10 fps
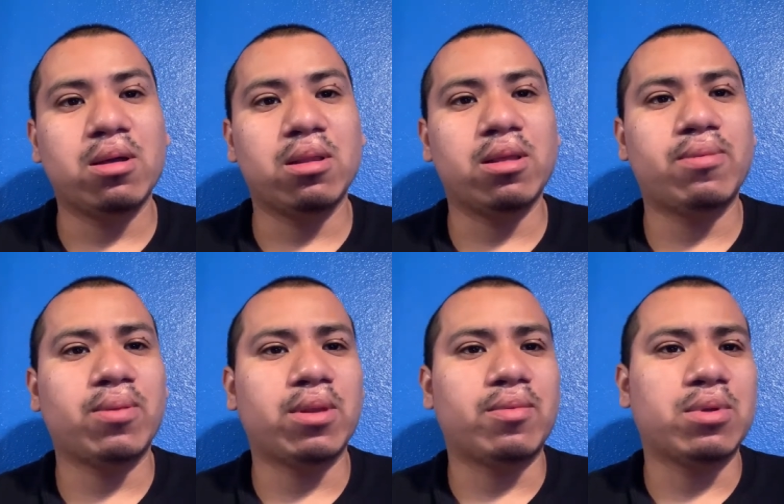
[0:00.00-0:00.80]
live
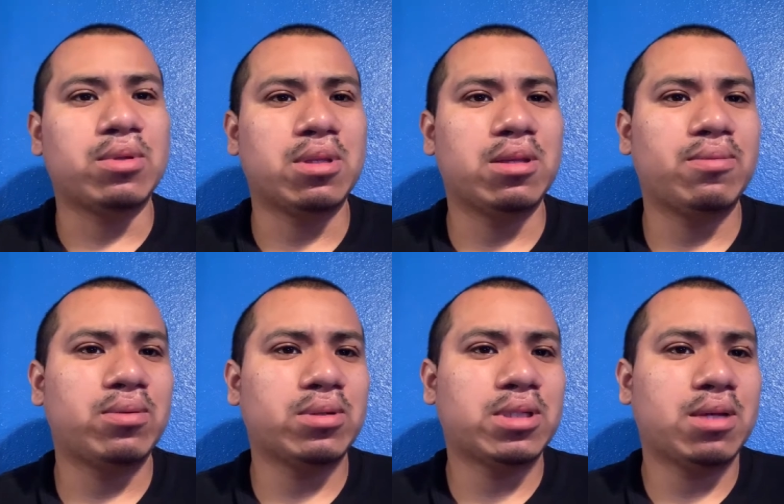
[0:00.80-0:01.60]
for them, you know, to live for
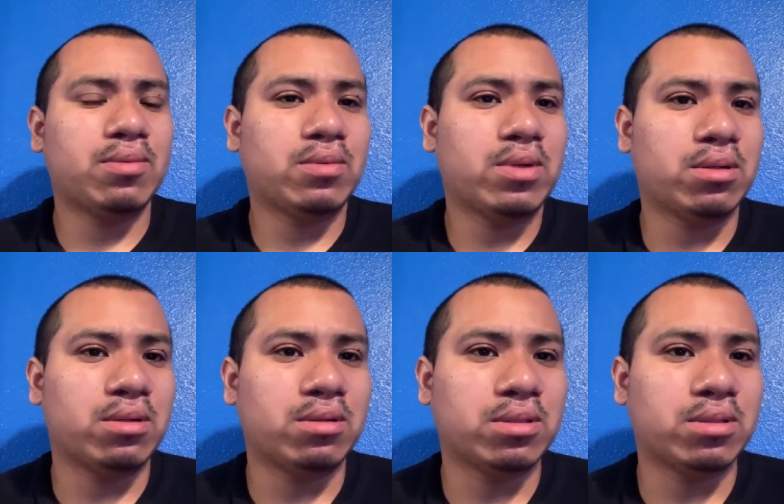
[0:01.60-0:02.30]
yourself as well, you know.